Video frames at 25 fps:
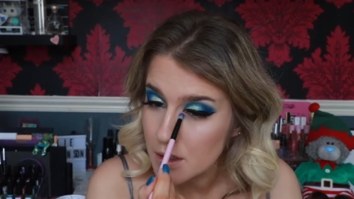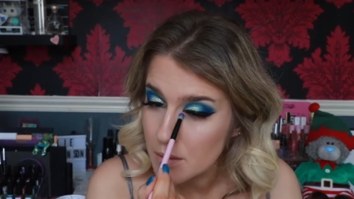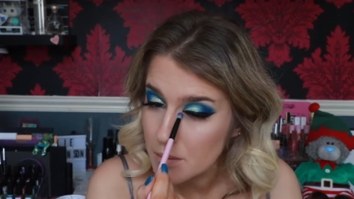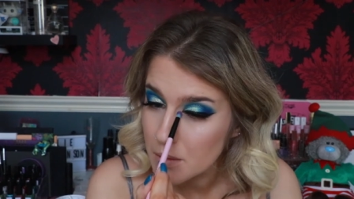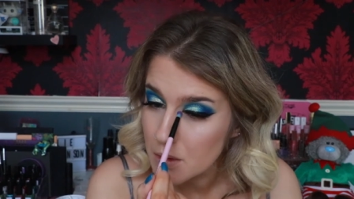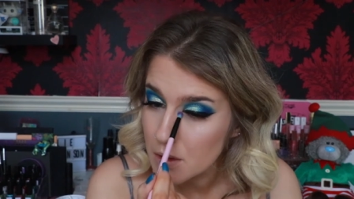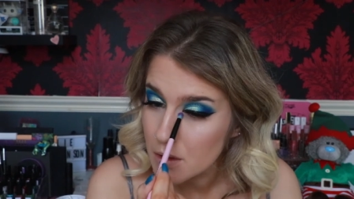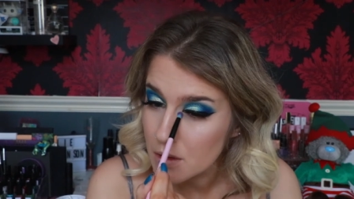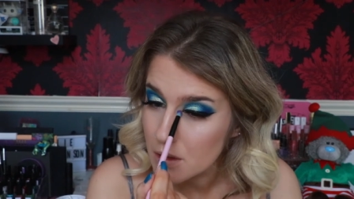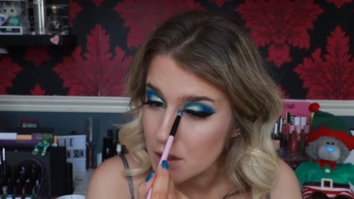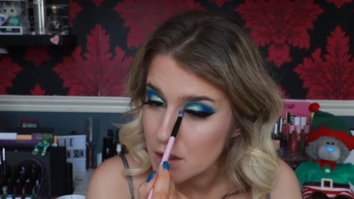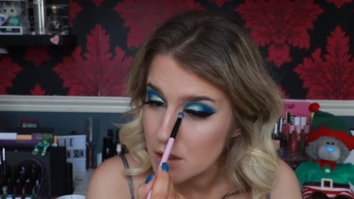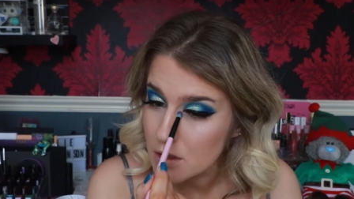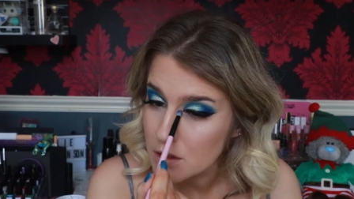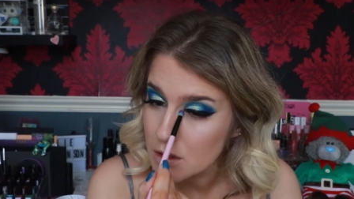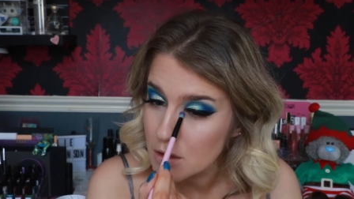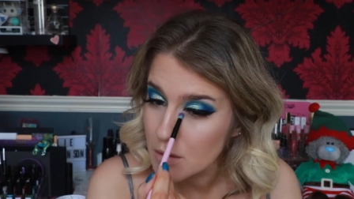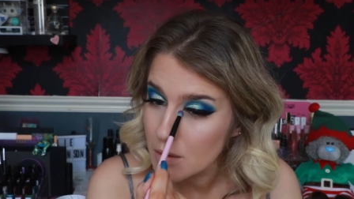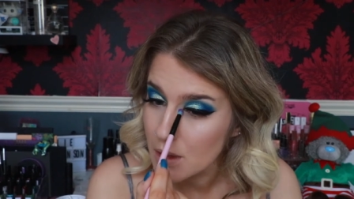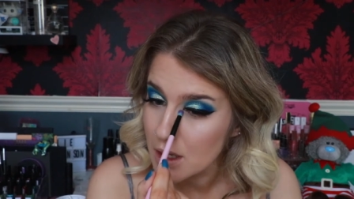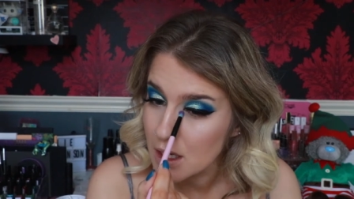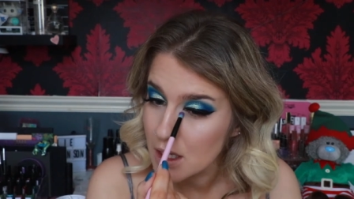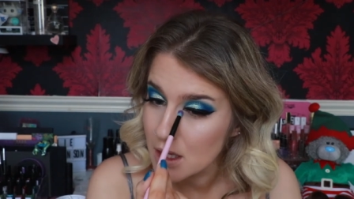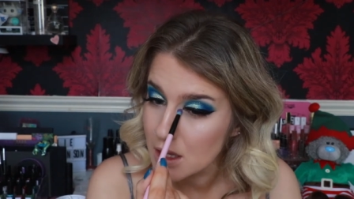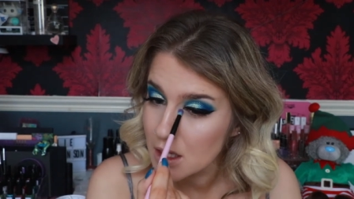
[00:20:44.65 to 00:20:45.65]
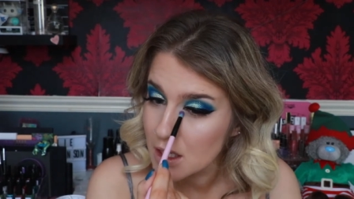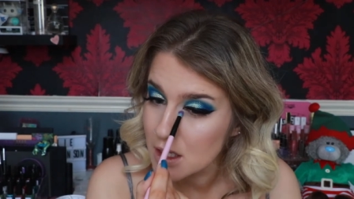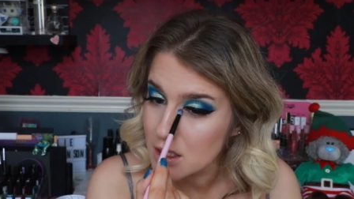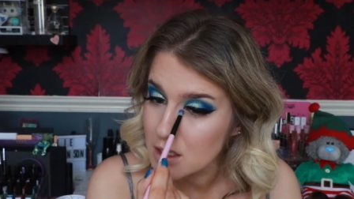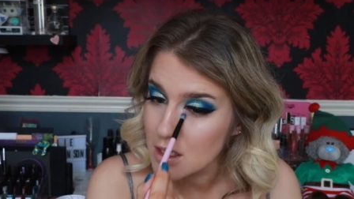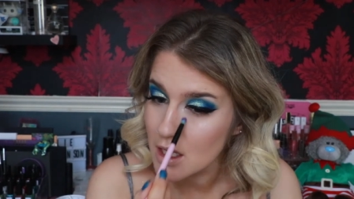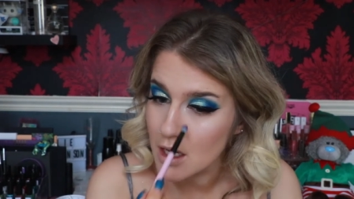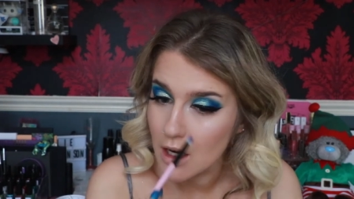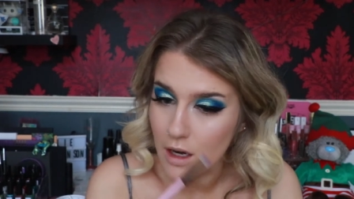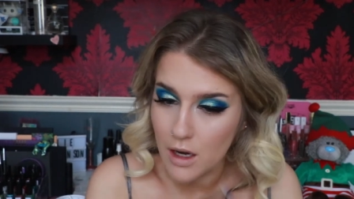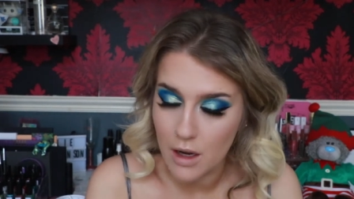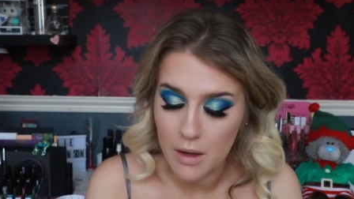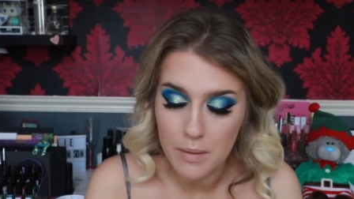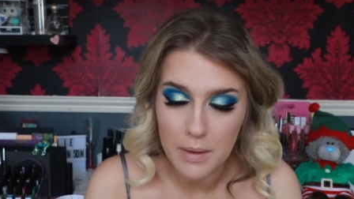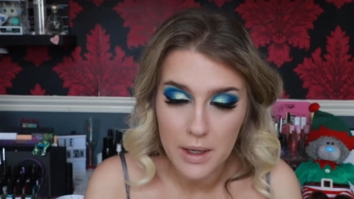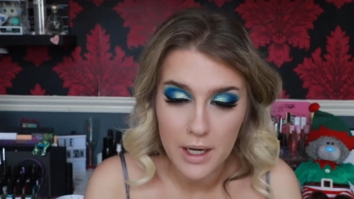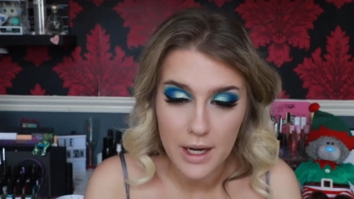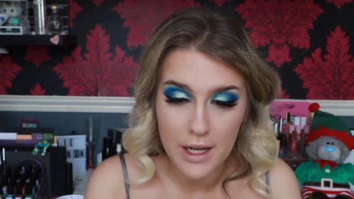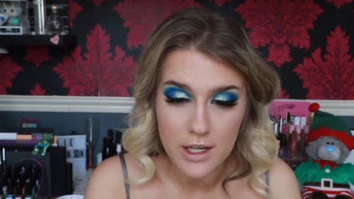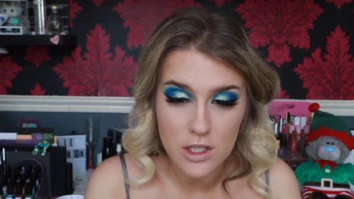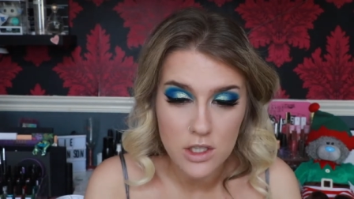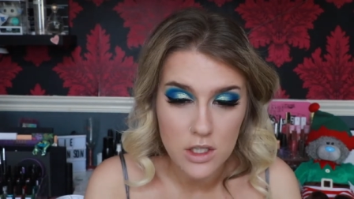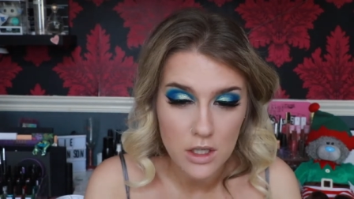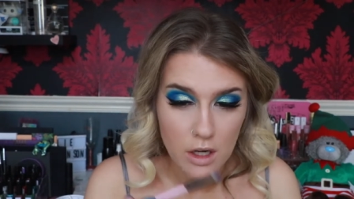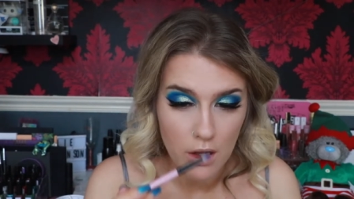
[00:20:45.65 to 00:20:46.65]
I'm not going to do anything to the lower
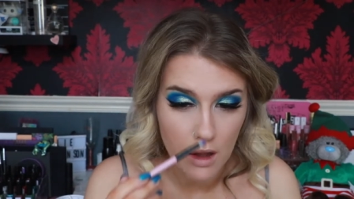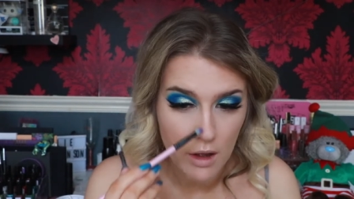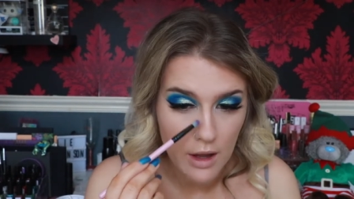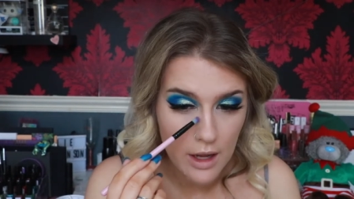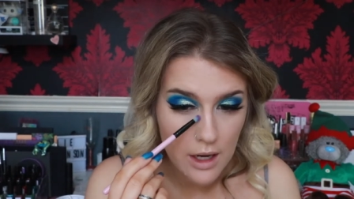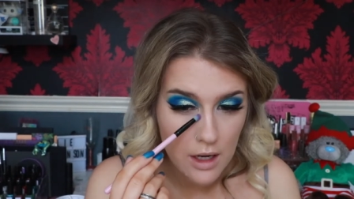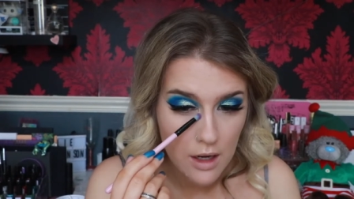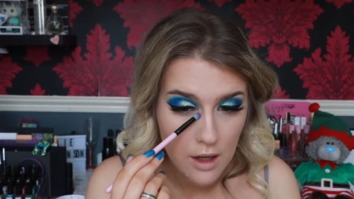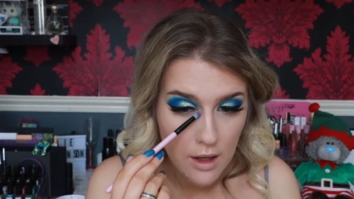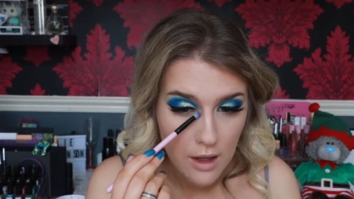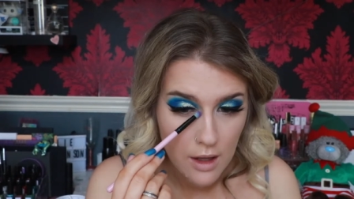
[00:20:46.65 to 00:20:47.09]
lash line.